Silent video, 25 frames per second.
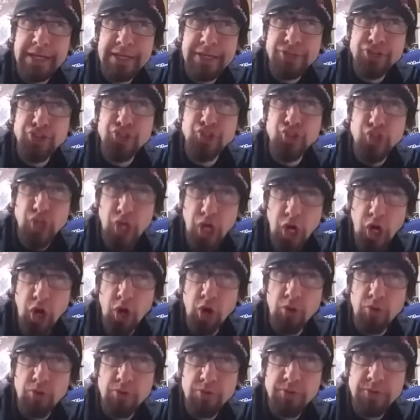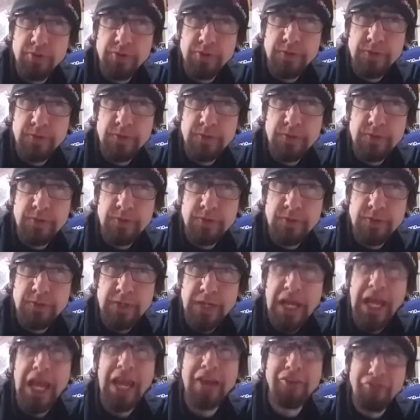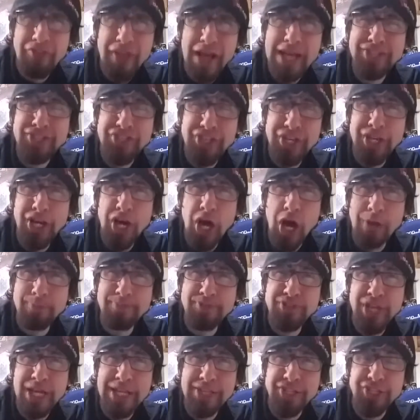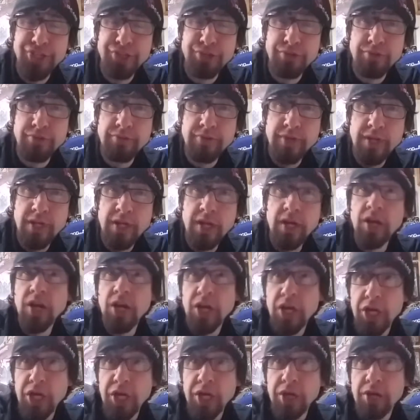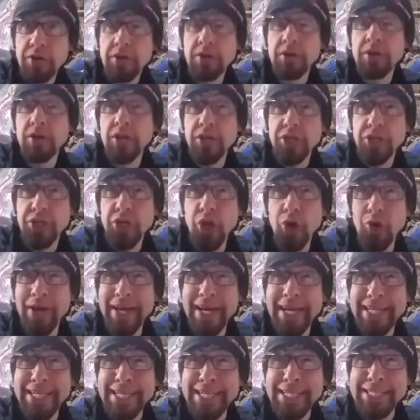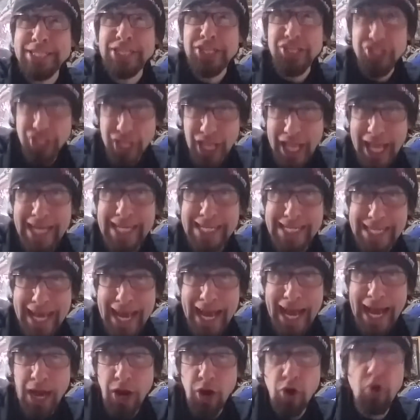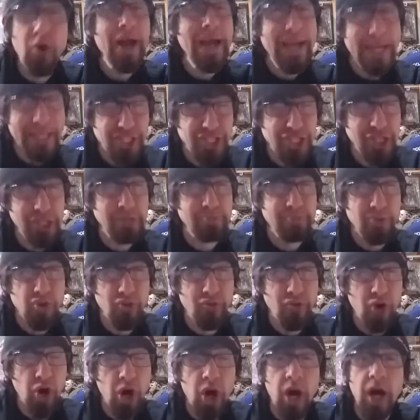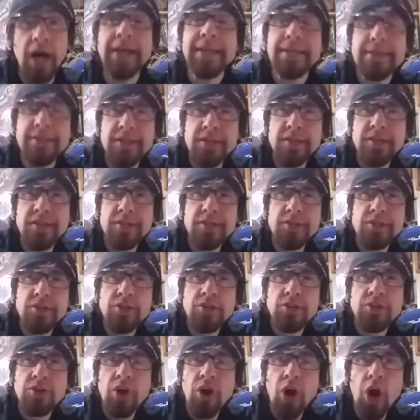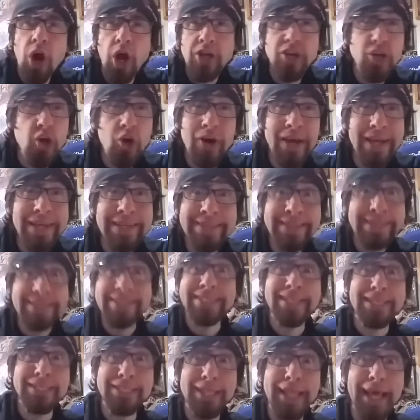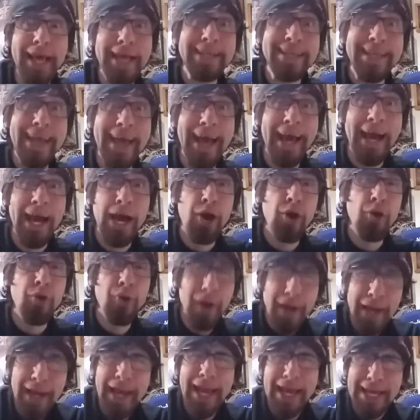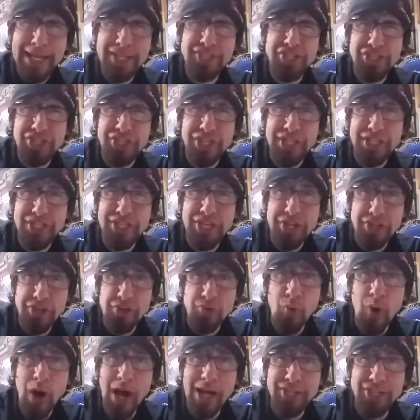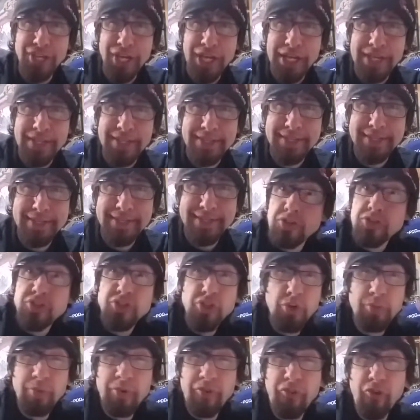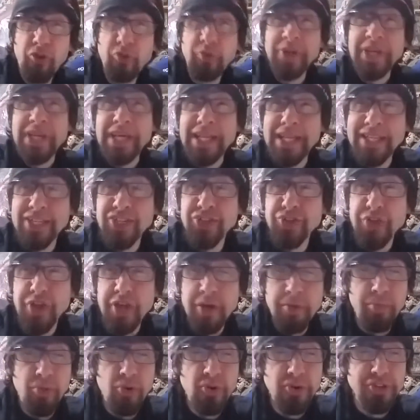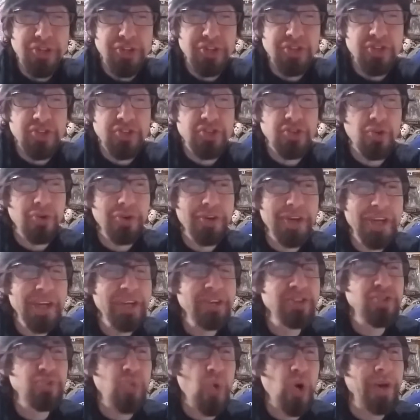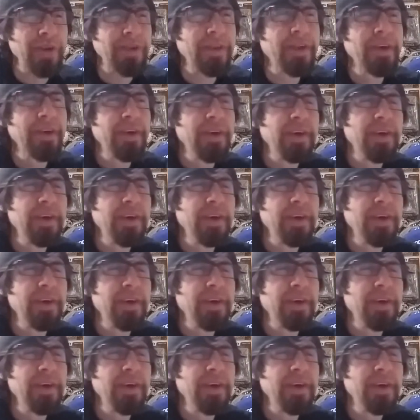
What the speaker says: So, if that's going to upset you, go ahead and hit dislike now and just move on. Or go ahead and hit dislike now and just continue watching. So before we get into the abortion story, here's one.